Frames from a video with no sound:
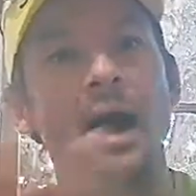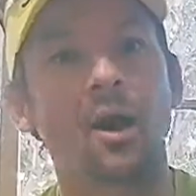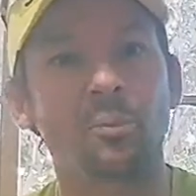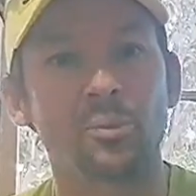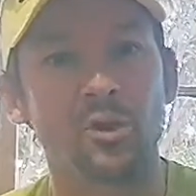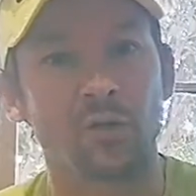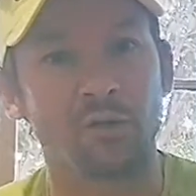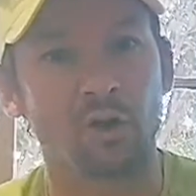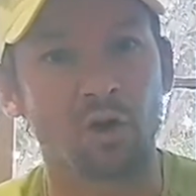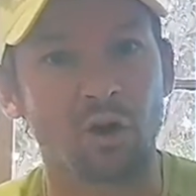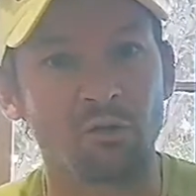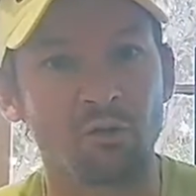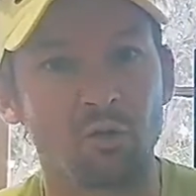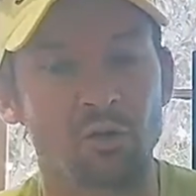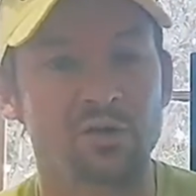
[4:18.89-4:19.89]
to help you on the
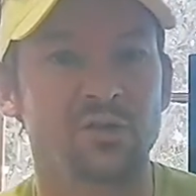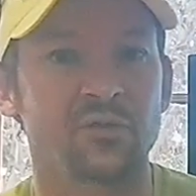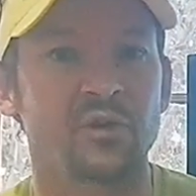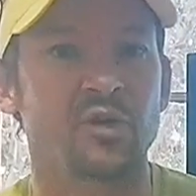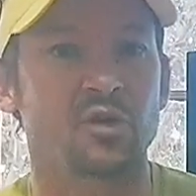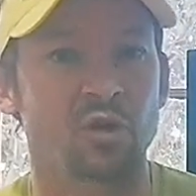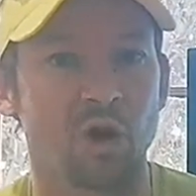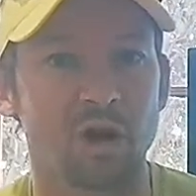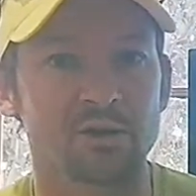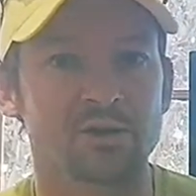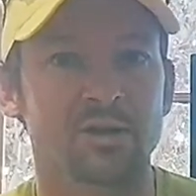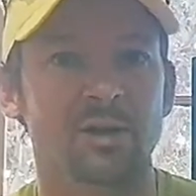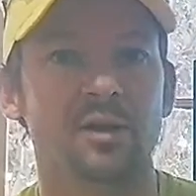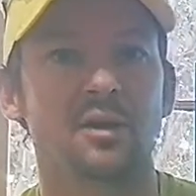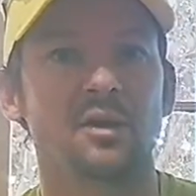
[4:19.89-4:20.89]
golf course if you're
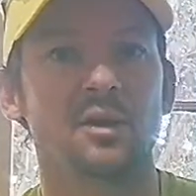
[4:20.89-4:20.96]
not